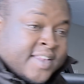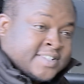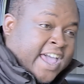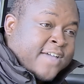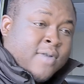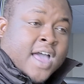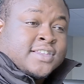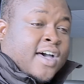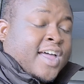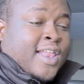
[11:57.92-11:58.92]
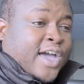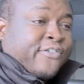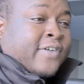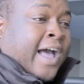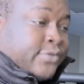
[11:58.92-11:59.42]
this game my entire
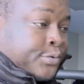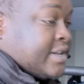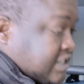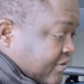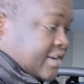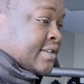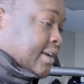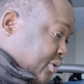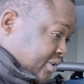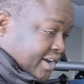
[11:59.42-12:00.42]
life. I'm 27 years old.